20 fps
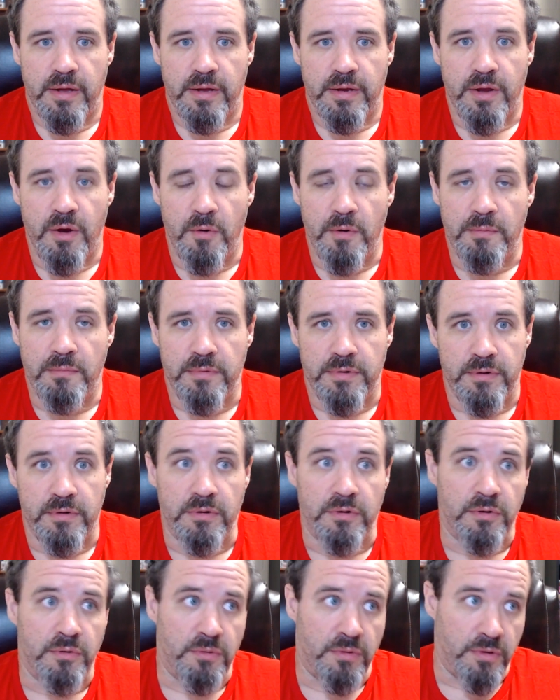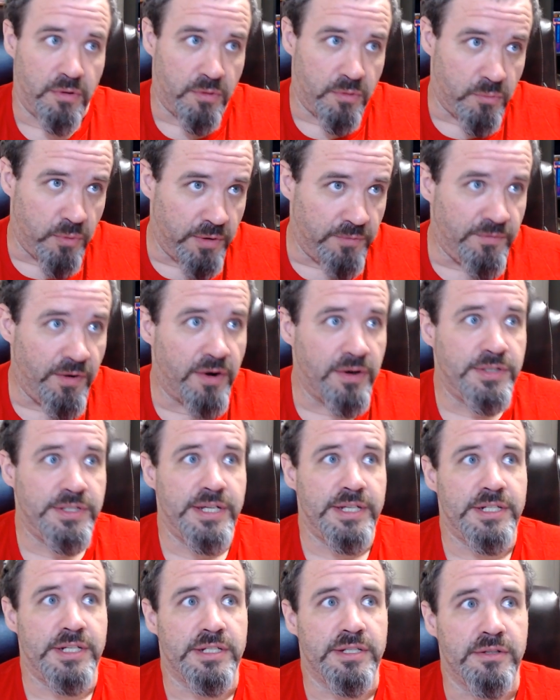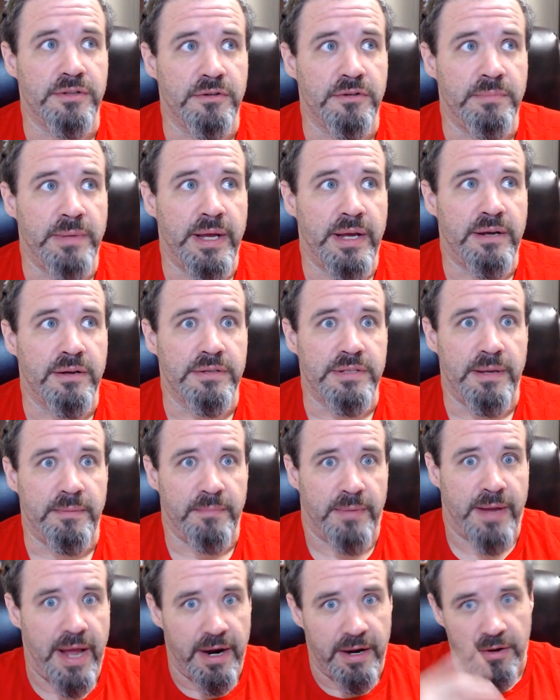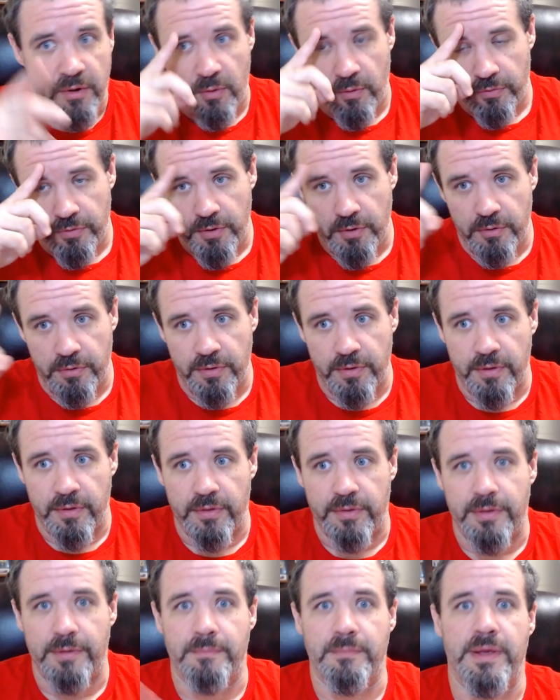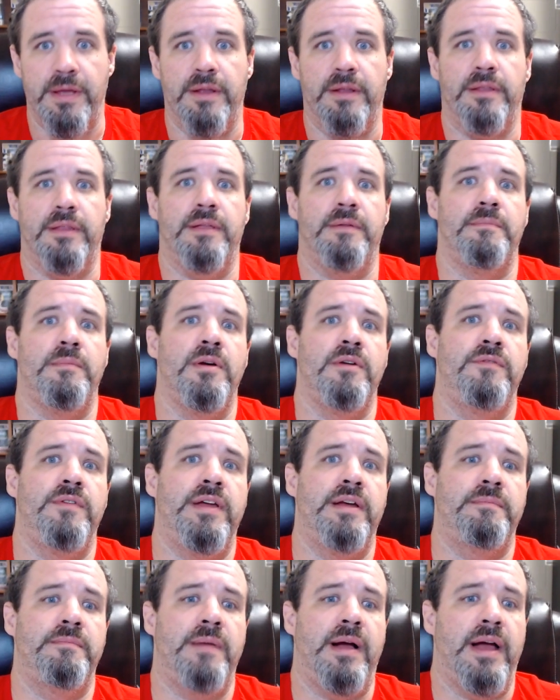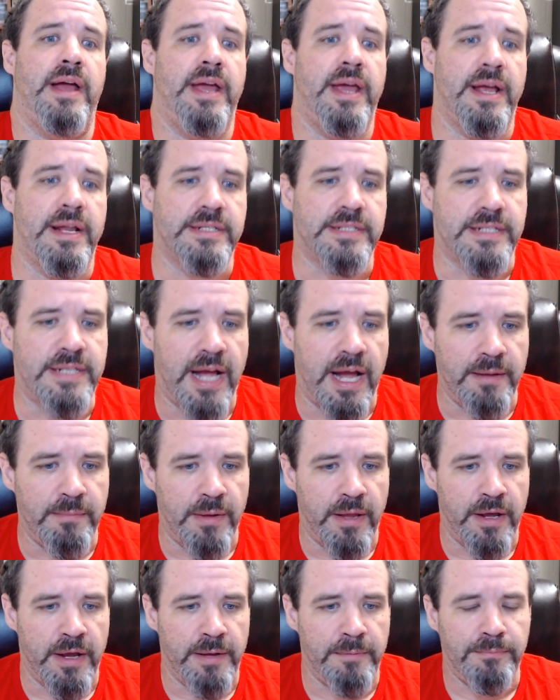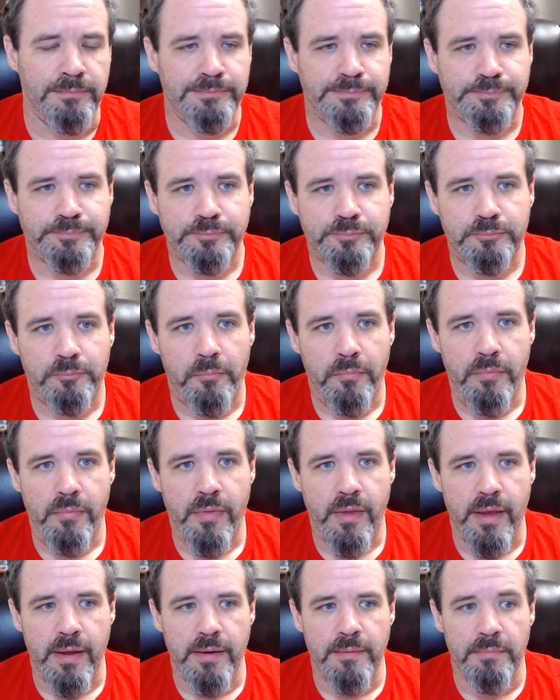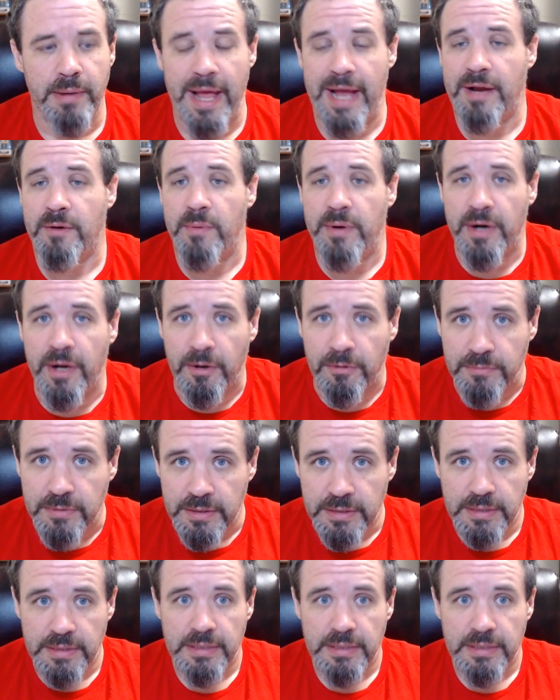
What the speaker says: Going, reversing just a little bit because I'm kind of going through the movie in my head as a timeline. Black Widow.